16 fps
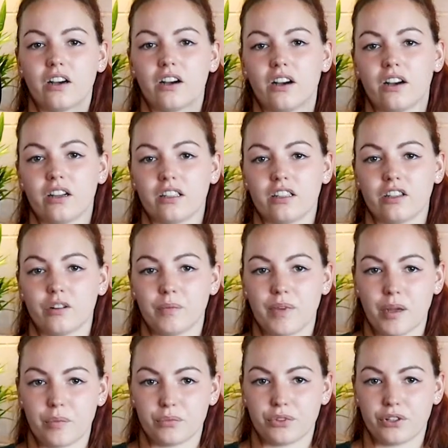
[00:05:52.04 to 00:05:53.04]
on the
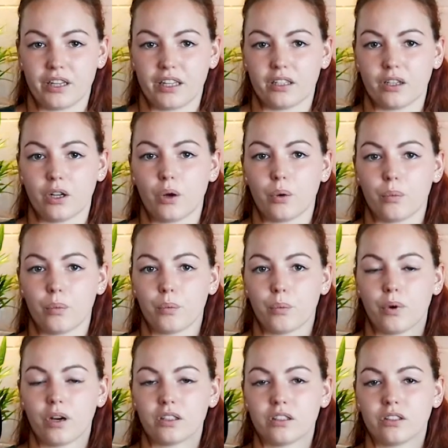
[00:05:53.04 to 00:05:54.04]
membrane.
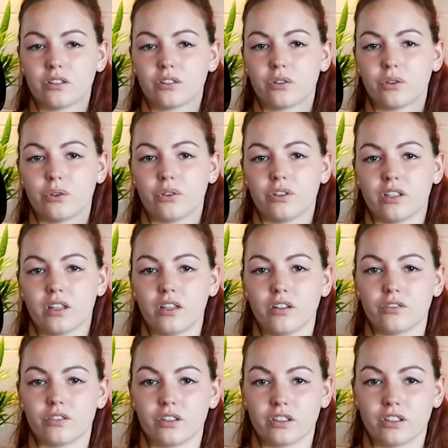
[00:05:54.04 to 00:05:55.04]
1 to
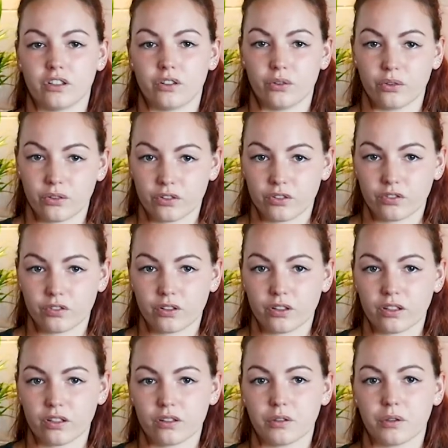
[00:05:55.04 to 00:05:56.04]
deliver the
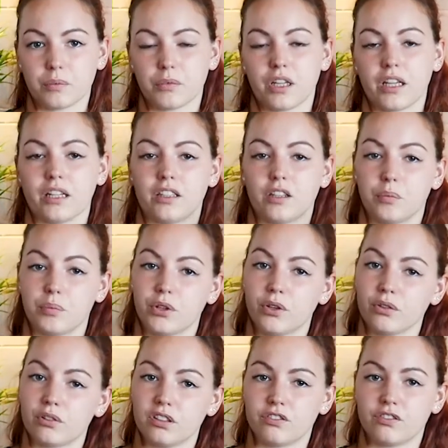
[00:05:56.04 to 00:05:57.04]
useful and the
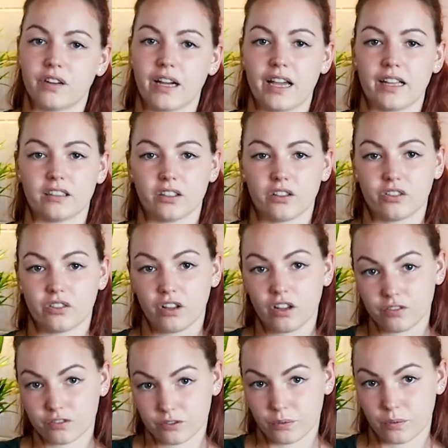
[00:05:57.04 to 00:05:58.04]
purified
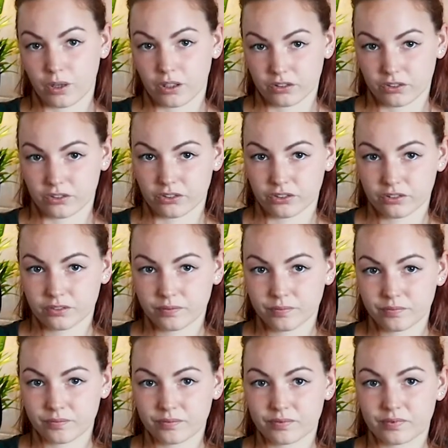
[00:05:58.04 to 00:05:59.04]
soft water,
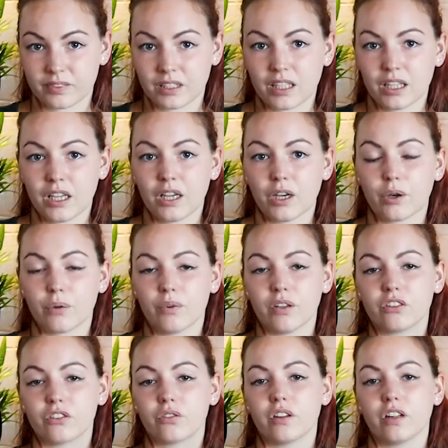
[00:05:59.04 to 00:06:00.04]

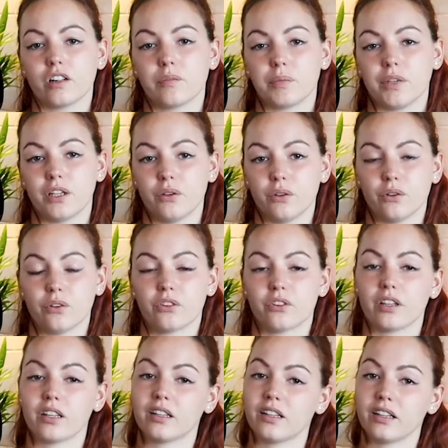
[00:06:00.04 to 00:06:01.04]
which will be
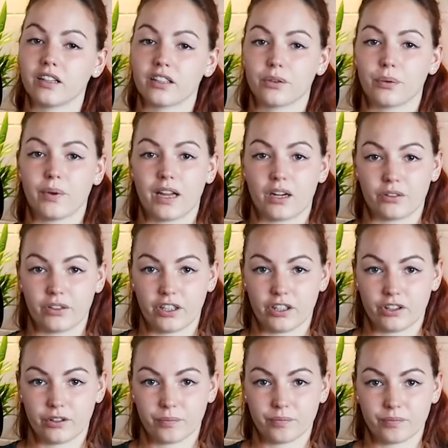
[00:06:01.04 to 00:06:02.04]
used in the
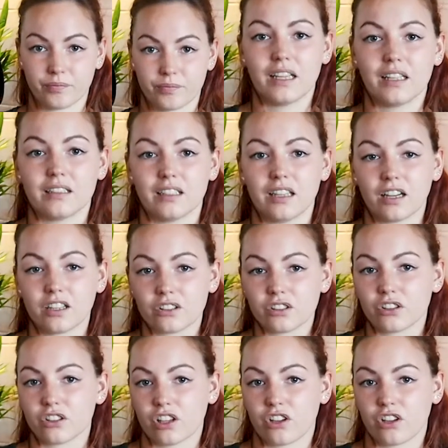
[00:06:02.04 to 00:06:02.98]
aquarium. The other